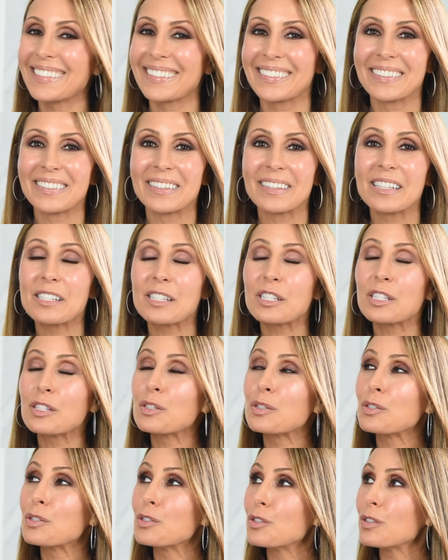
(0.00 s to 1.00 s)
you. This
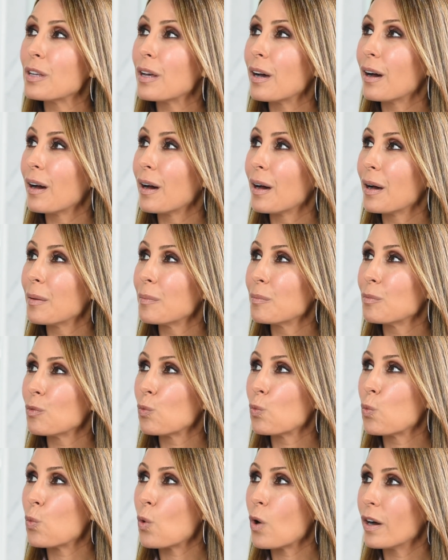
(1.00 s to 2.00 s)
is
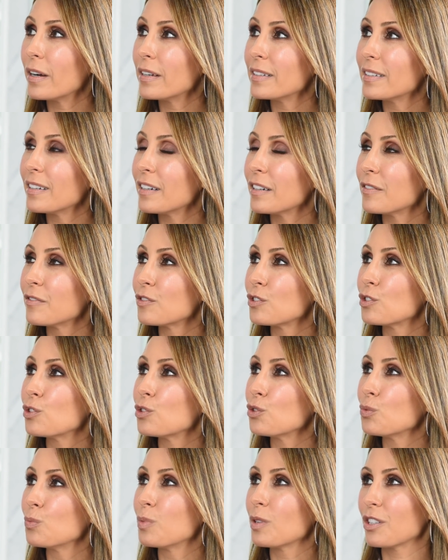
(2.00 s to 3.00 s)
one of
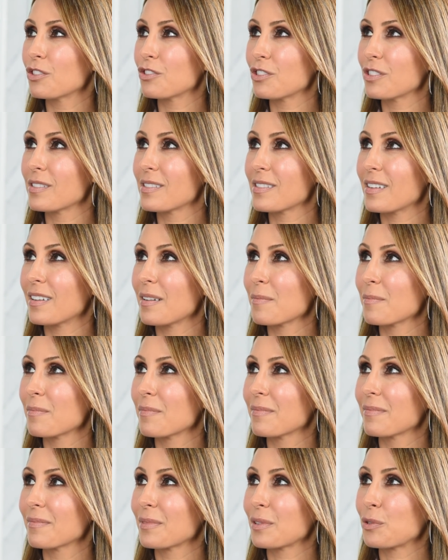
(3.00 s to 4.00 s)
two blushes that
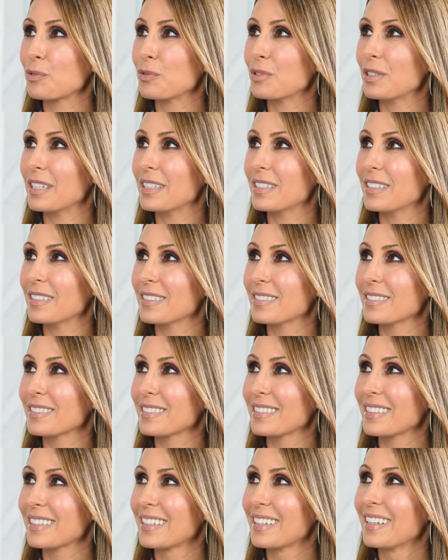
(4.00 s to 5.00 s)
I'm creating.
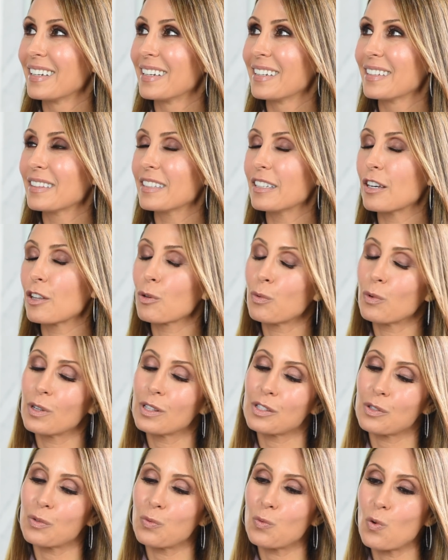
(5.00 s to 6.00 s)
The other
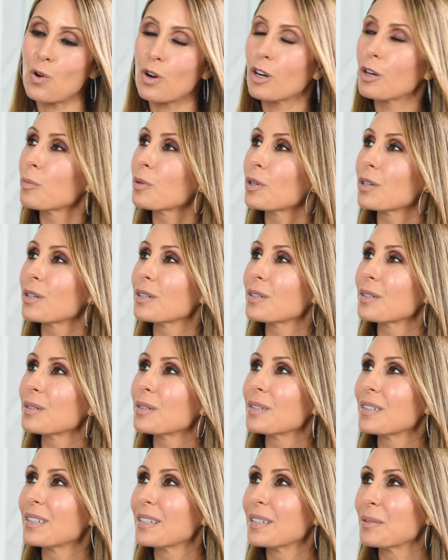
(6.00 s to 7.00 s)
one's a
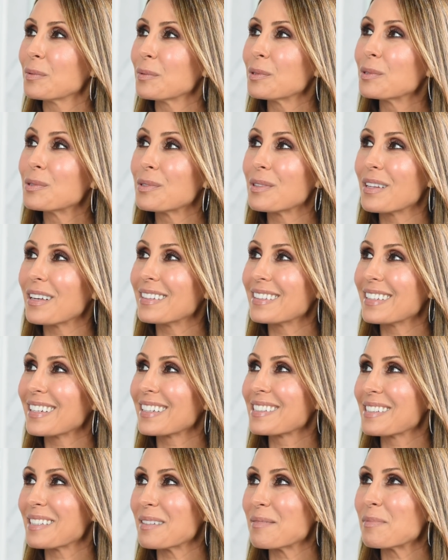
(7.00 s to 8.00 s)
warmer, we'll do that
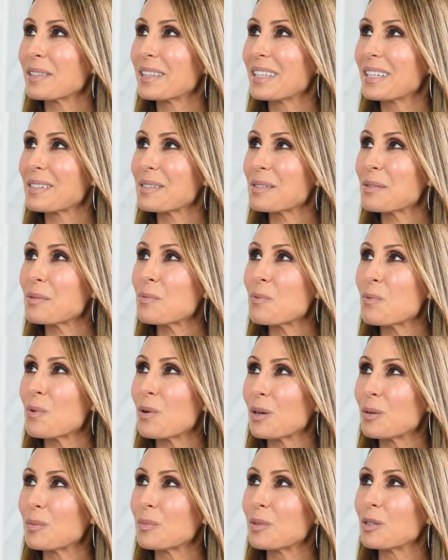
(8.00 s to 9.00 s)
next time, but that's a
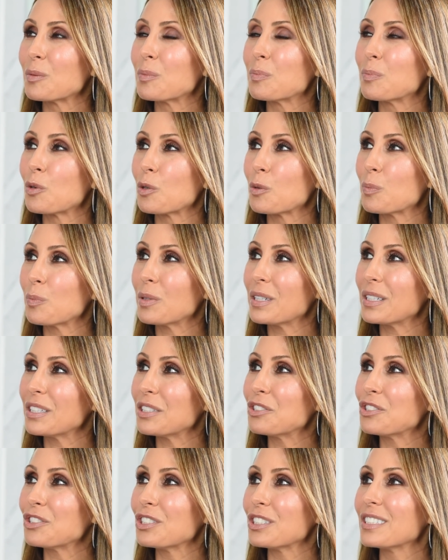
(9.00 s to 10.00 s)
warmer, more
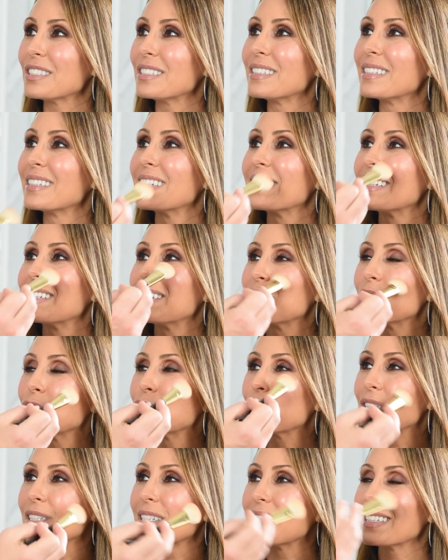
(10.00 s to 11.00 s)
peachy
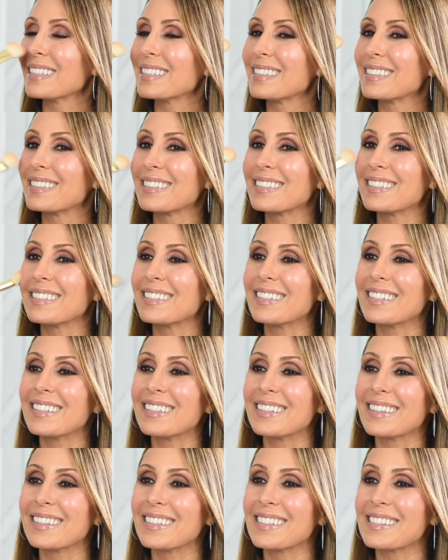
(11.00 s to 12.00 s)
shade.
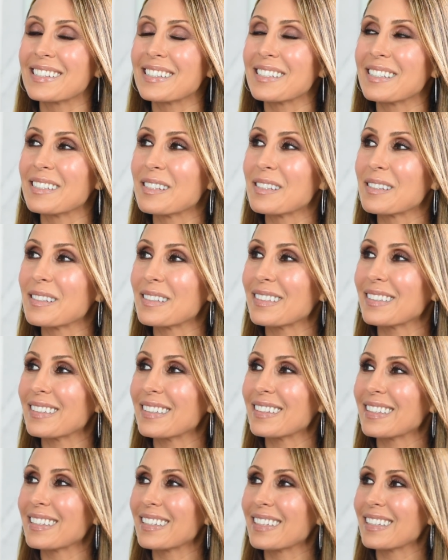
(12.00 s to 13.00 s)
And this is,
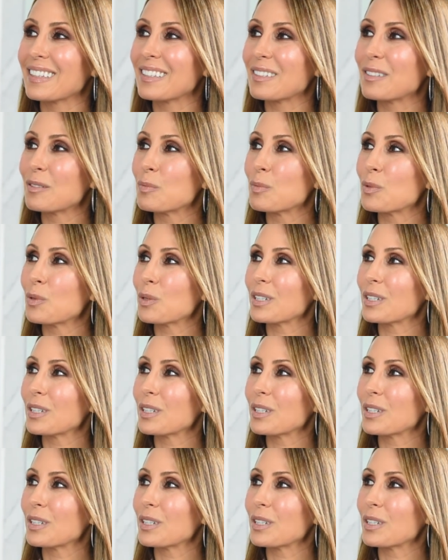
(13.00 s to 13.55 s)
I think, a little